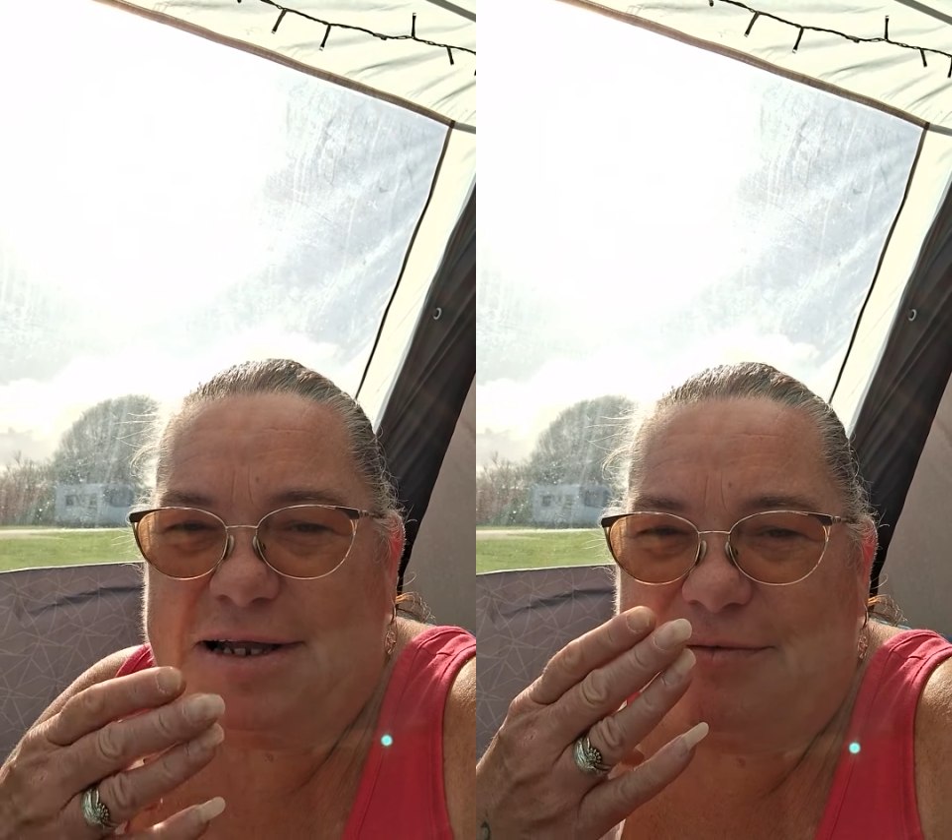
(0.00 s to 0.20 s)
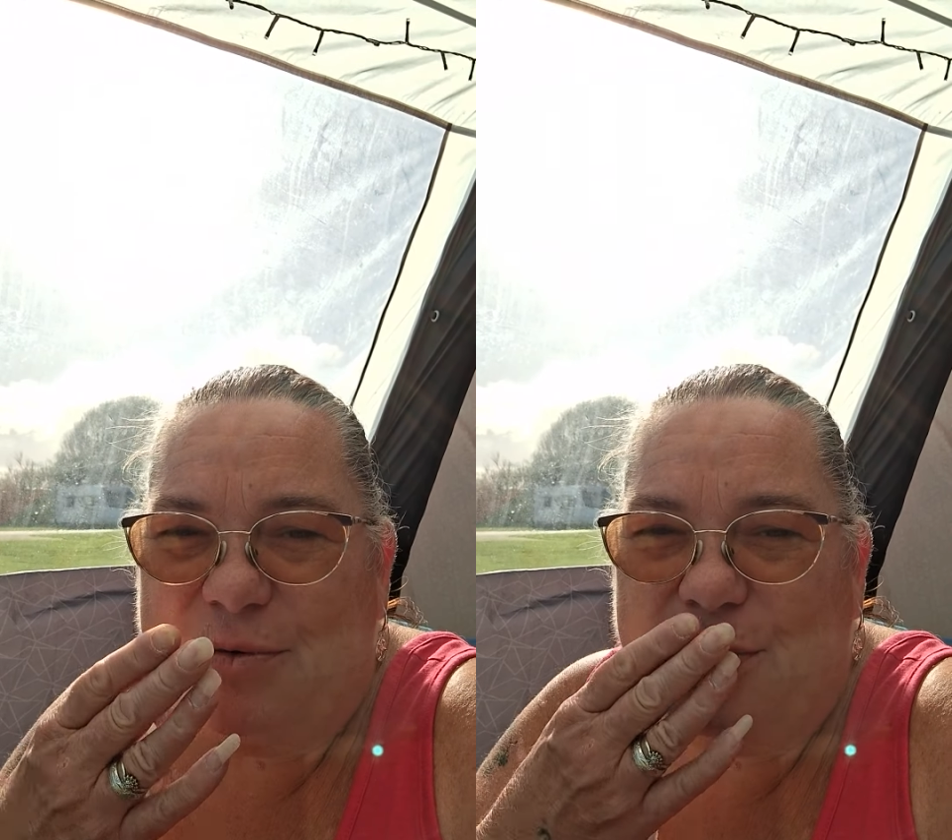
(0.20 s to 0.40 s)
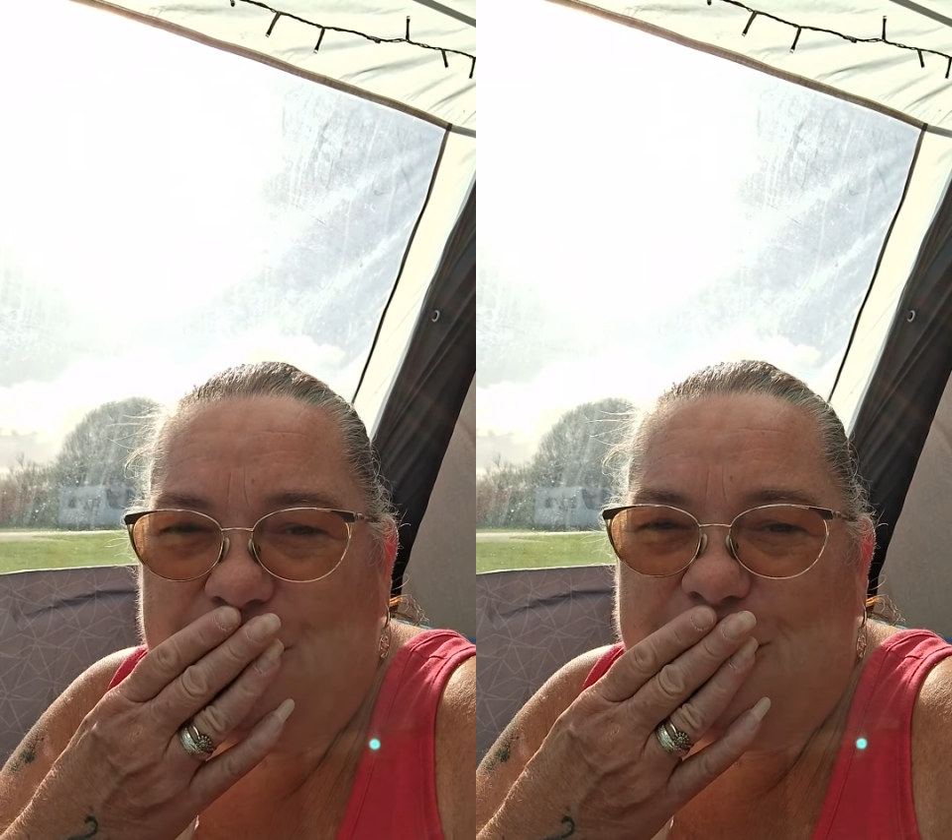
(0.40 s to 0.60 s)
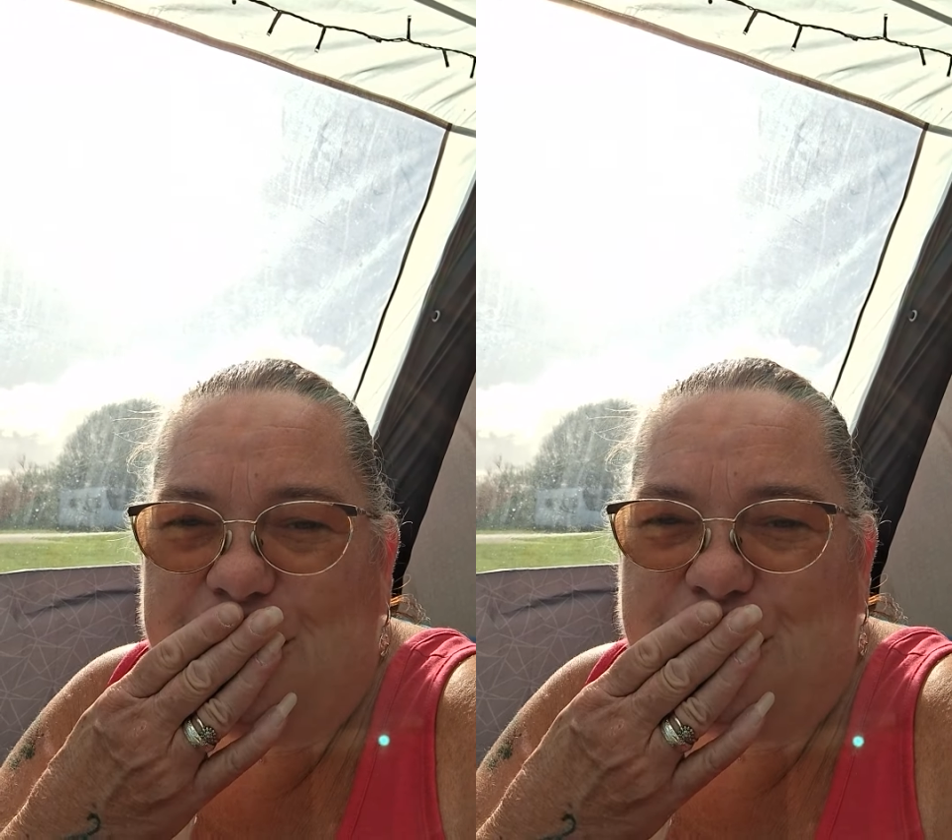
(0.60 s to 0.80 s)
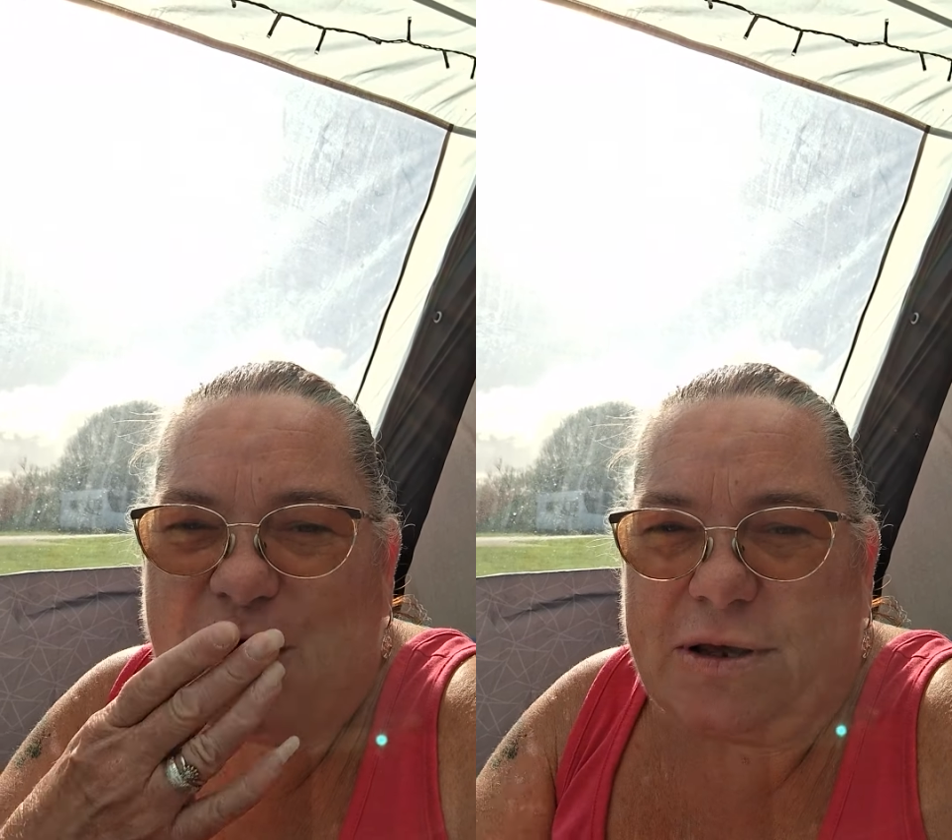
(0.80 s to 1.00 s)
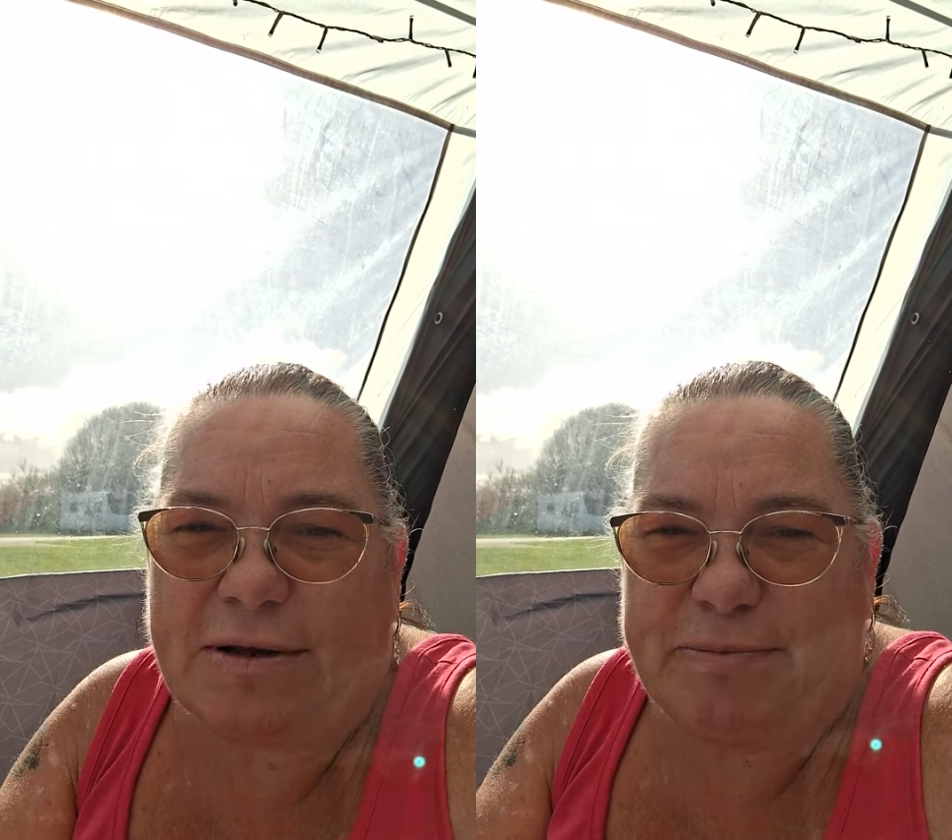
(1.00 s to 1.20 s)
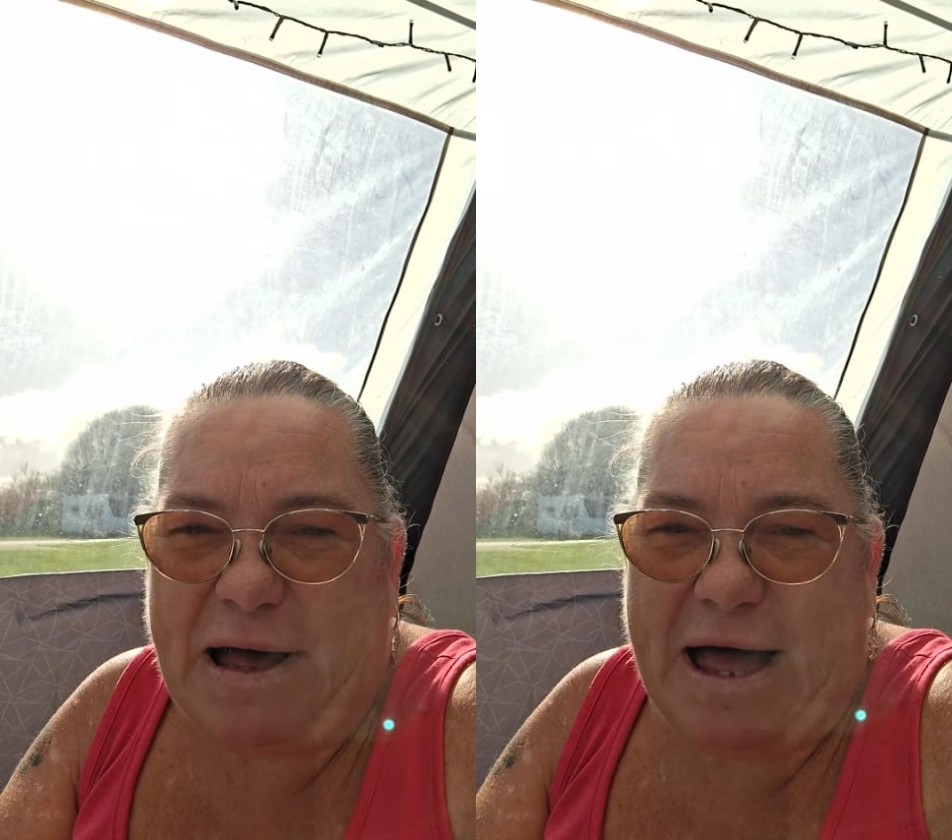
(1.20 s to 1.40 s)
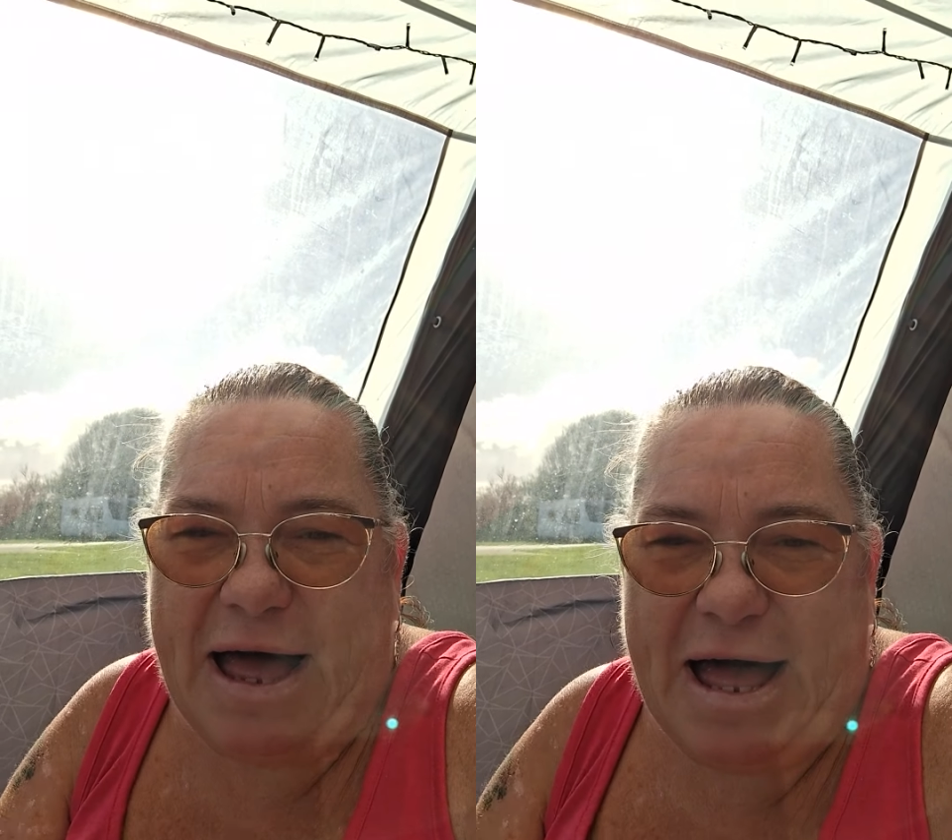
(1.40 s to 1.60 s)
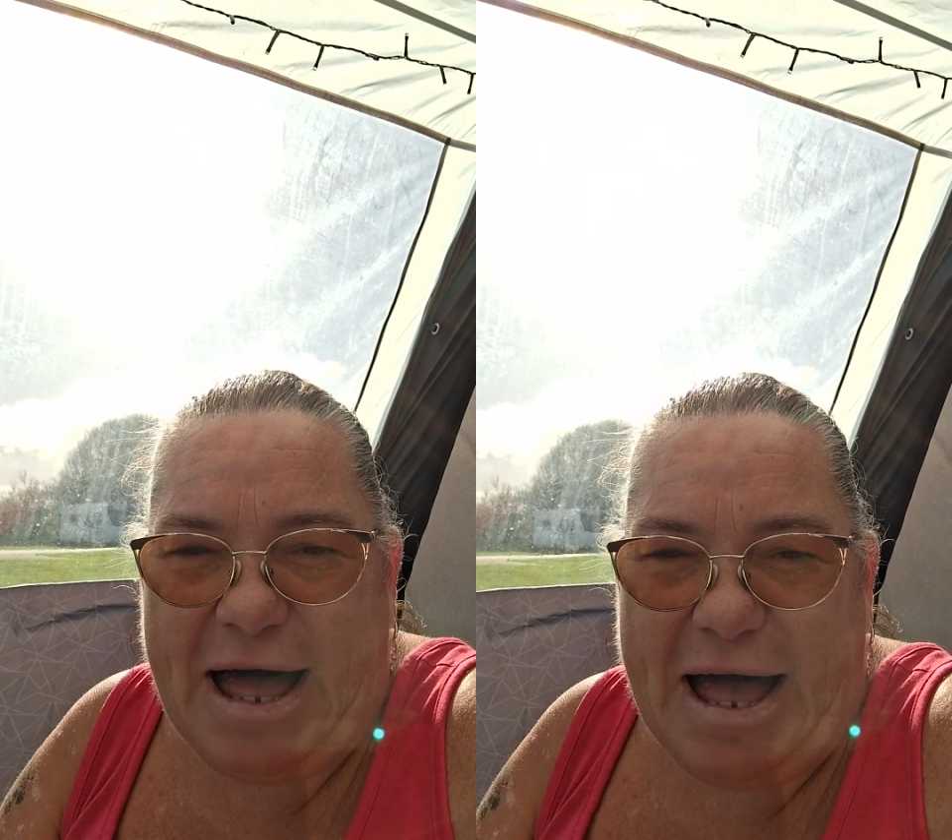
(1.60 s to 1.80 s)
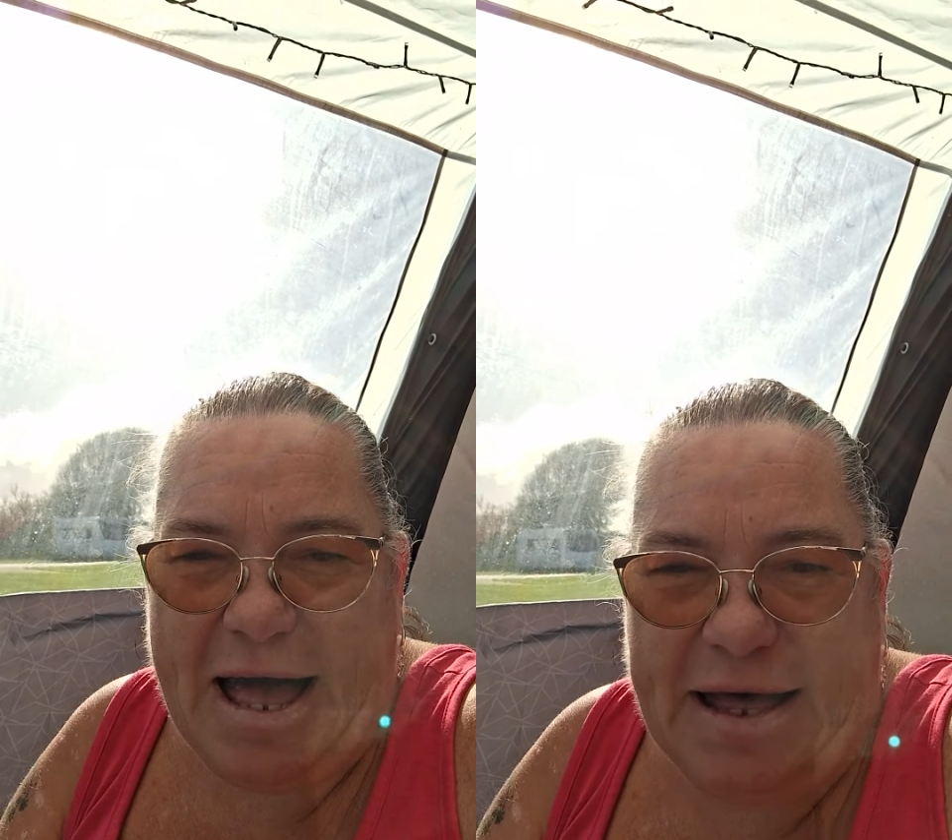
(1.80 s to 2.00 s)
Love you all.
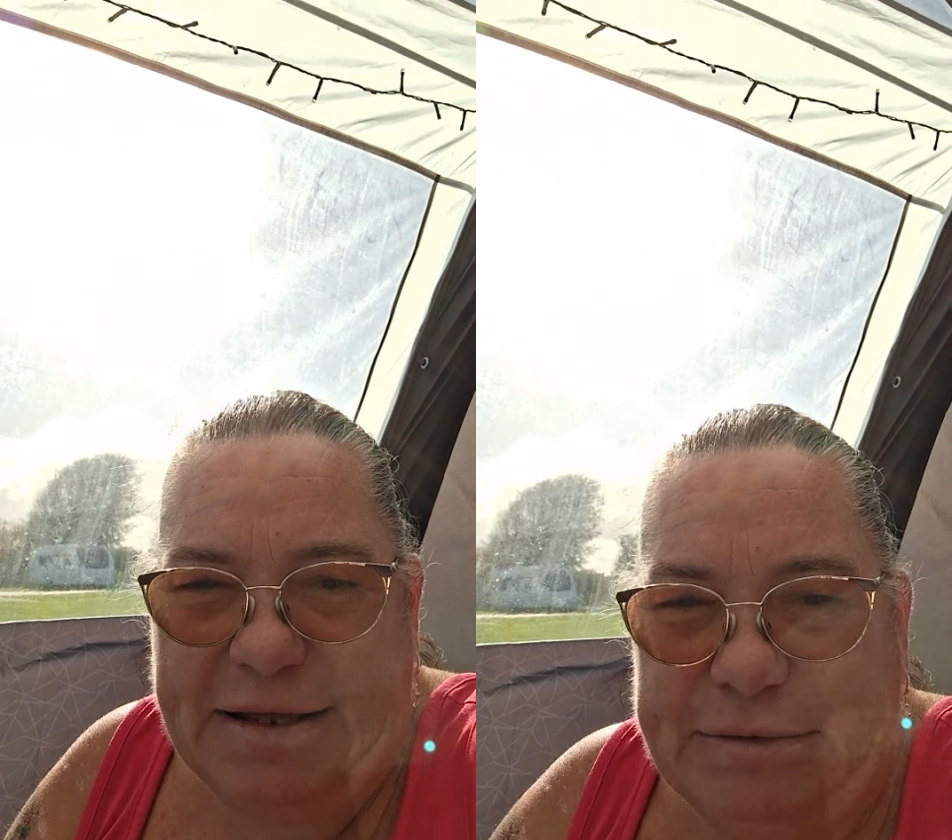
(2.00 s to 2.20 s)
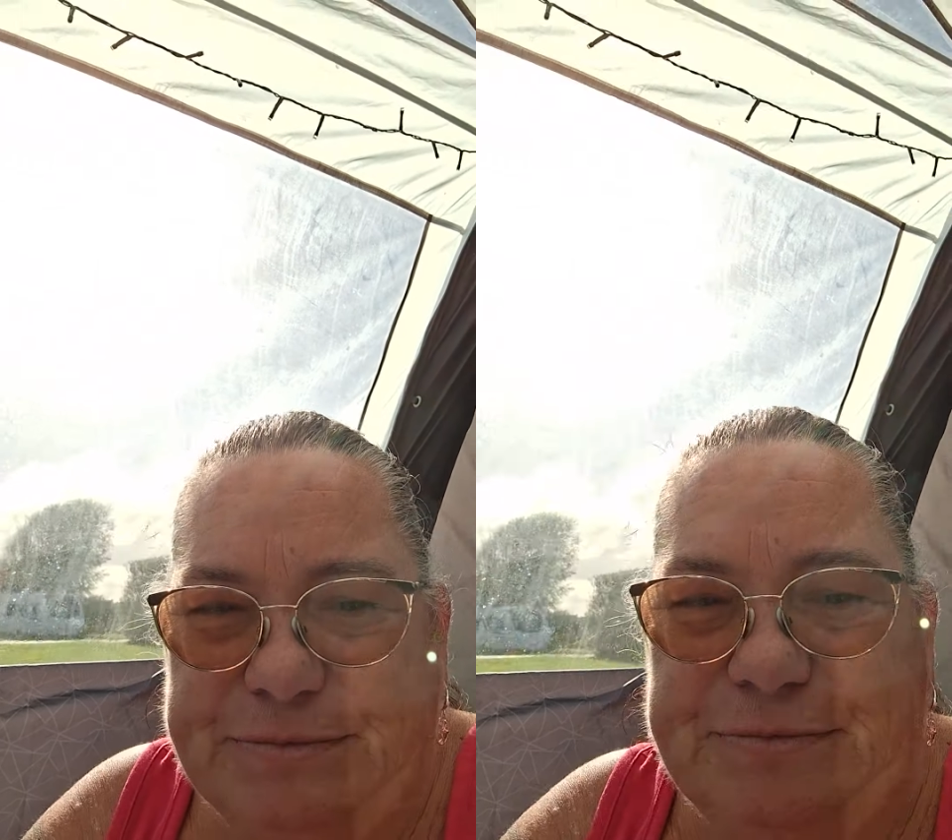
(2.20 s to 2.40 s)
Bye.